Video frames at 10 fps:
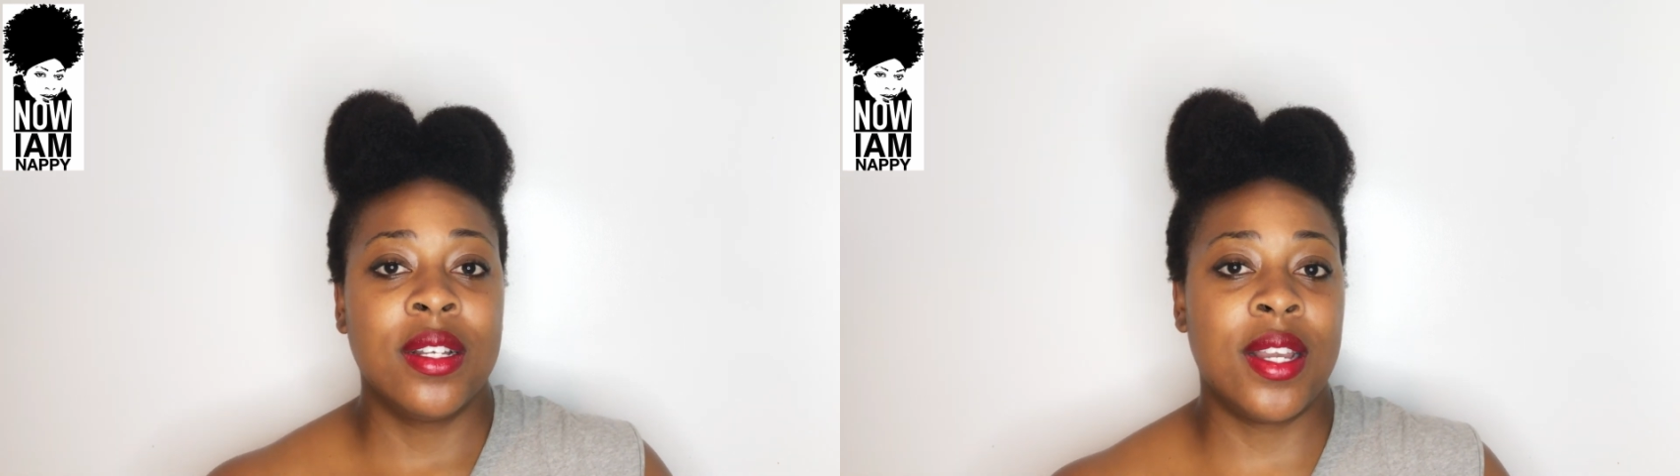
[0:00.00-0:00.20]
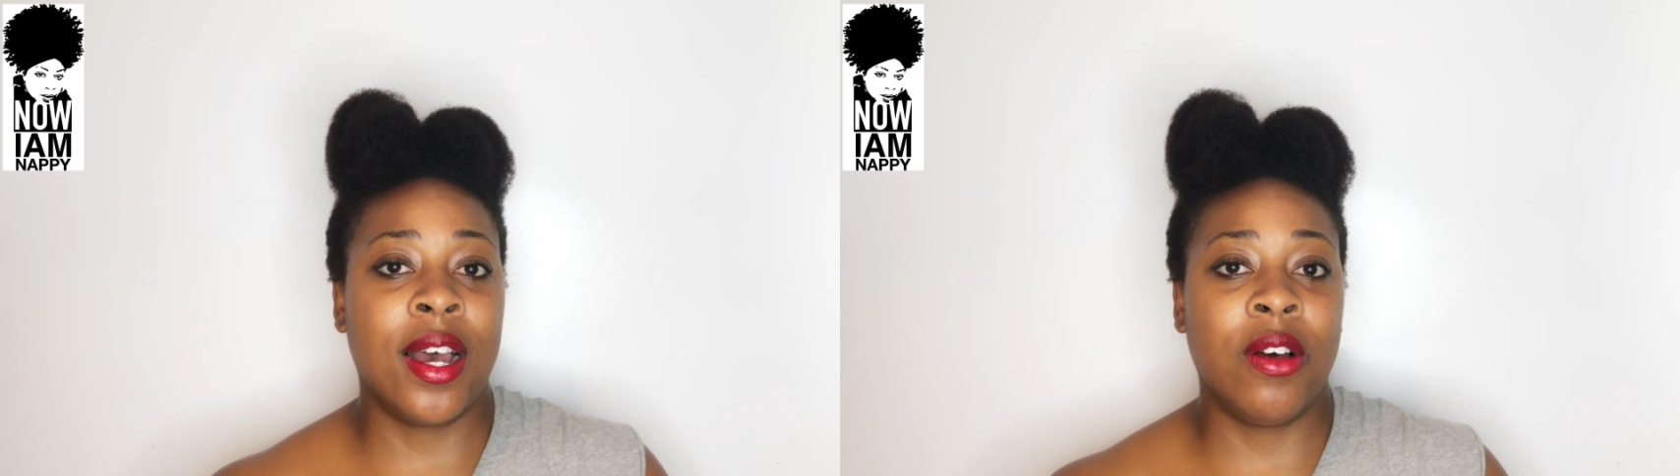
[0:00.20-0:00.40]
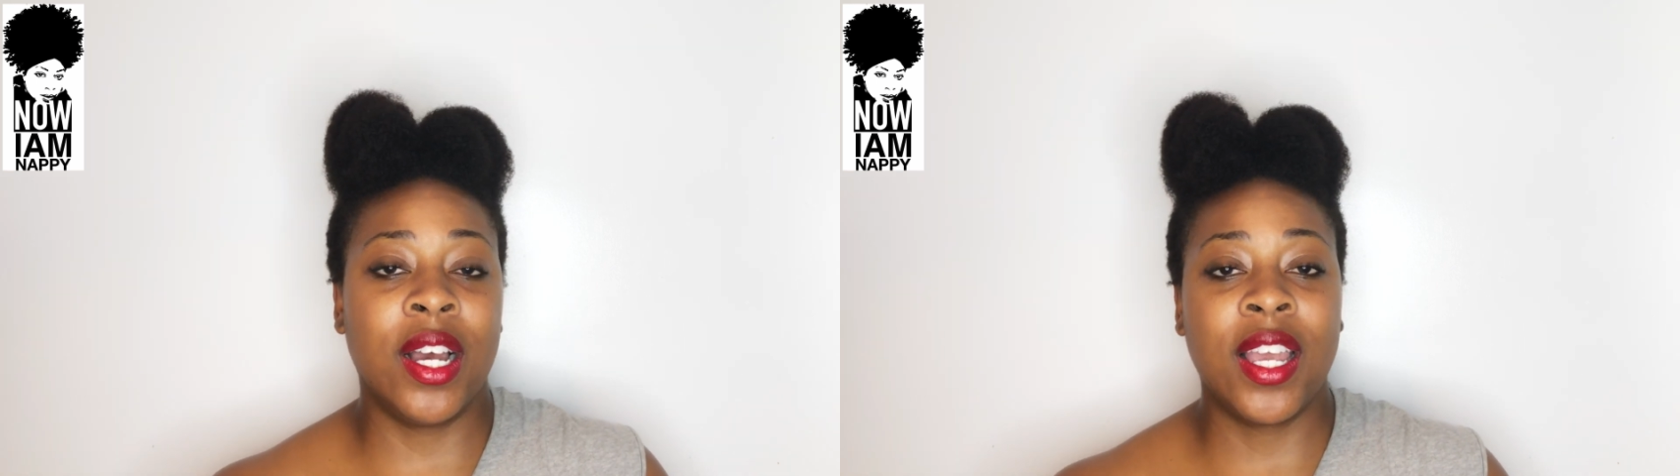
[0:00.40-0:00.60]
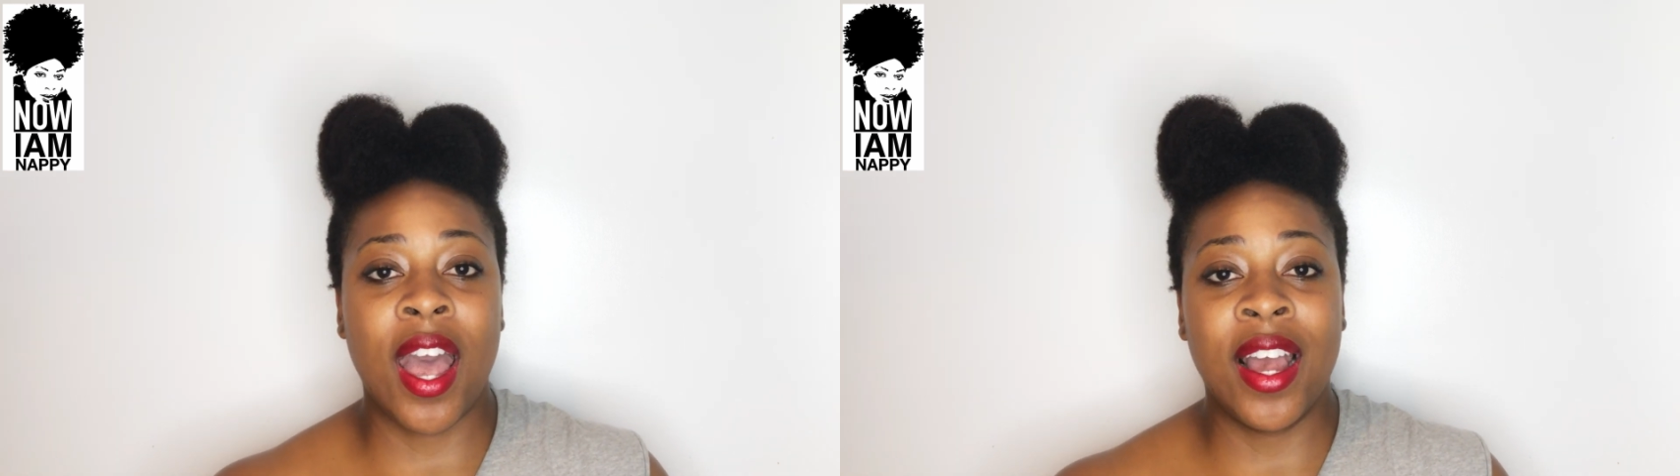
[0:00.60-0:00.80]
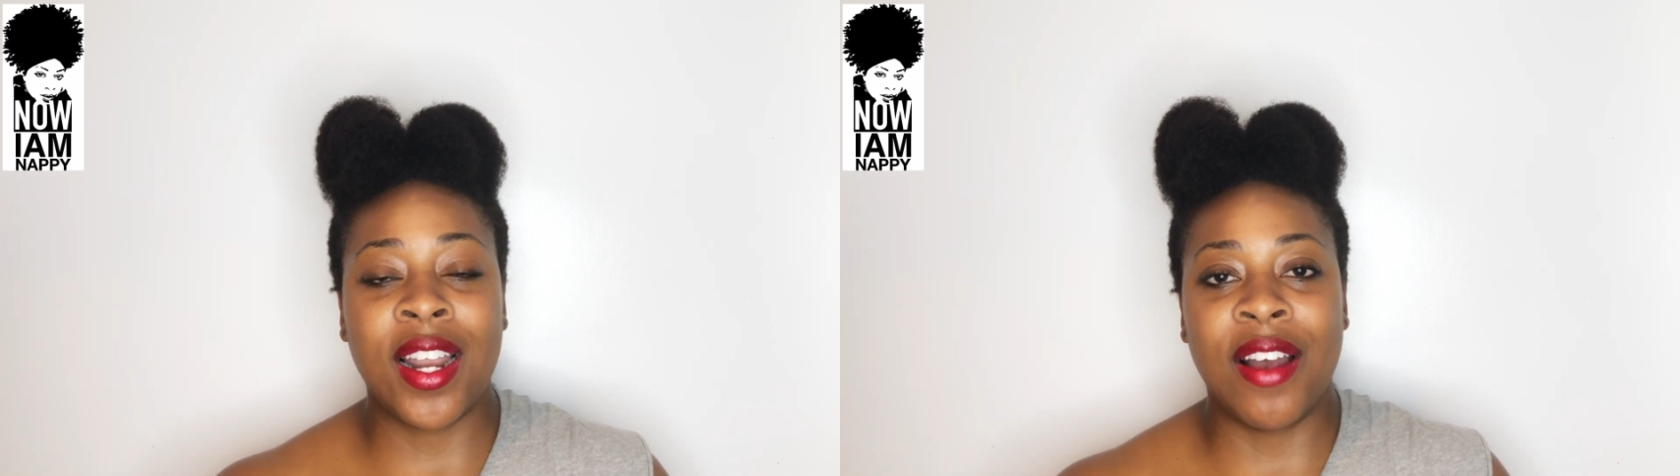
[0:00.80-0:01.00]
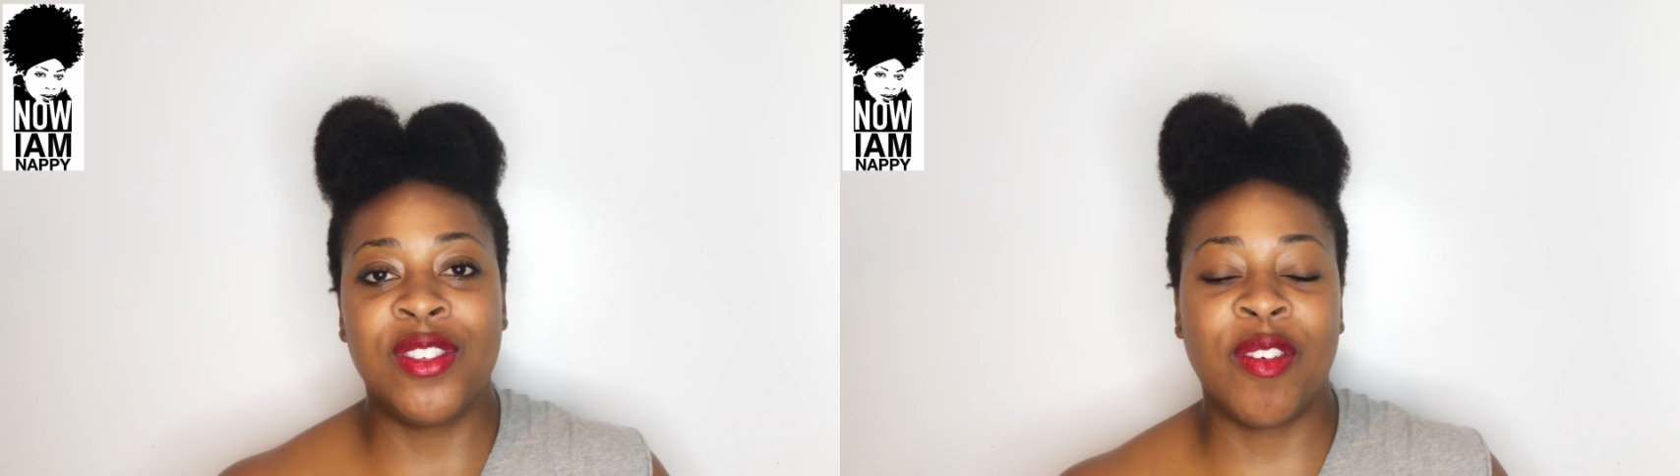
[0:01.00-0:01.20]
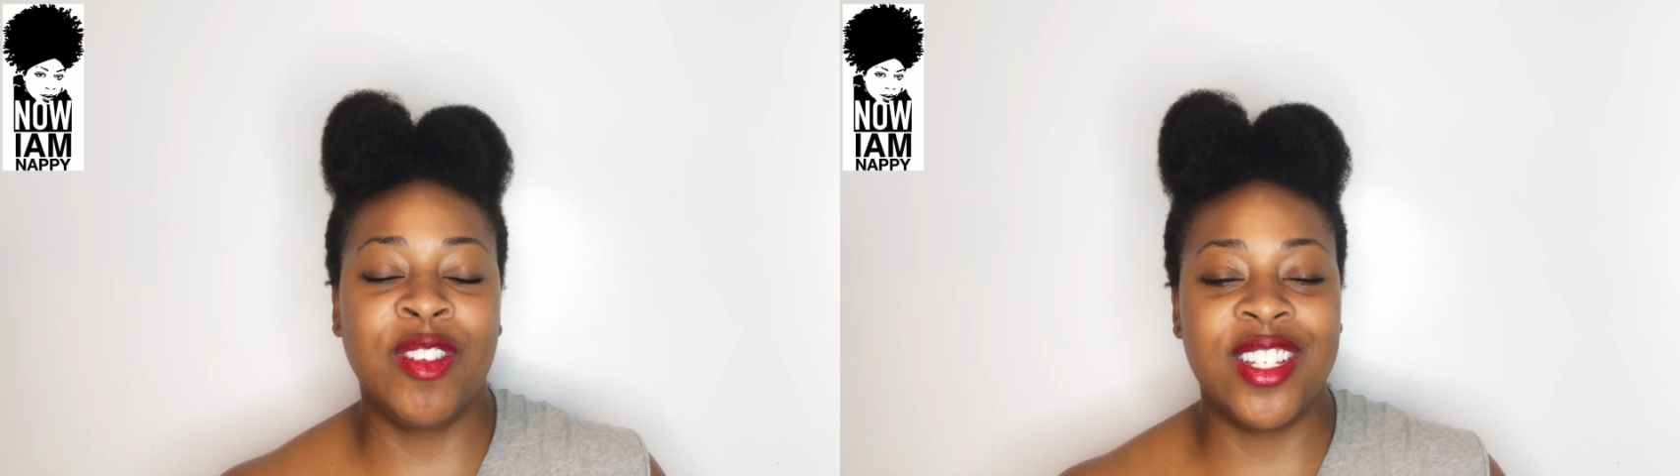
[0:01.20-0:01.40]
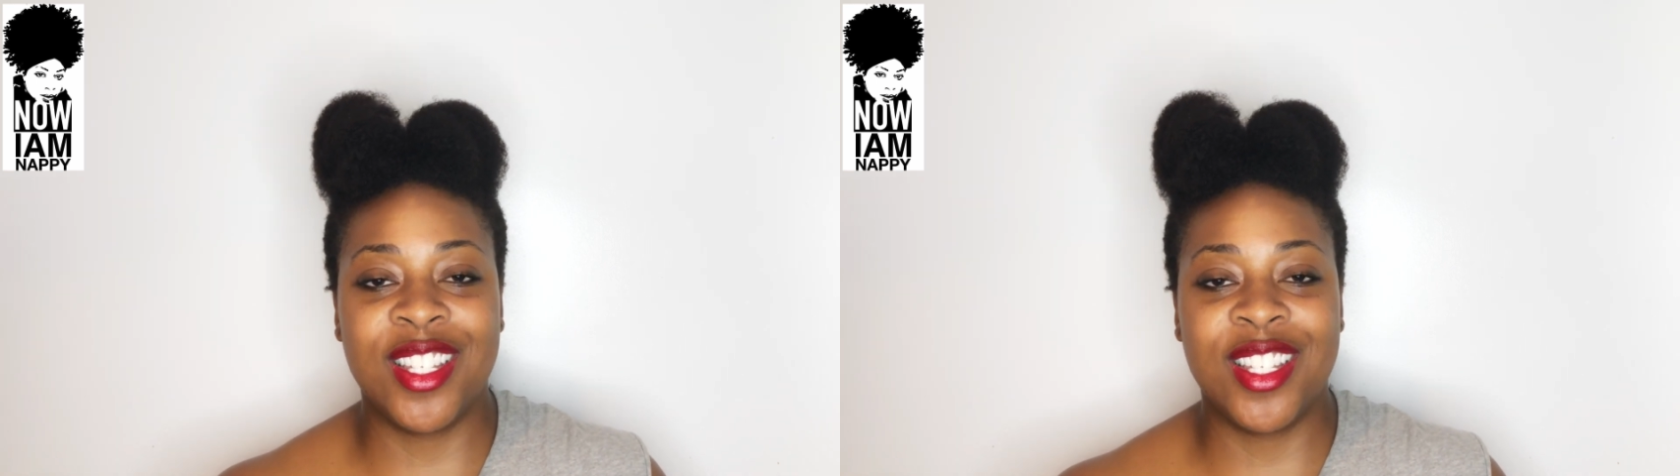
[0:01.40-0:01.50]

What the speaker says: Now again, I've definitely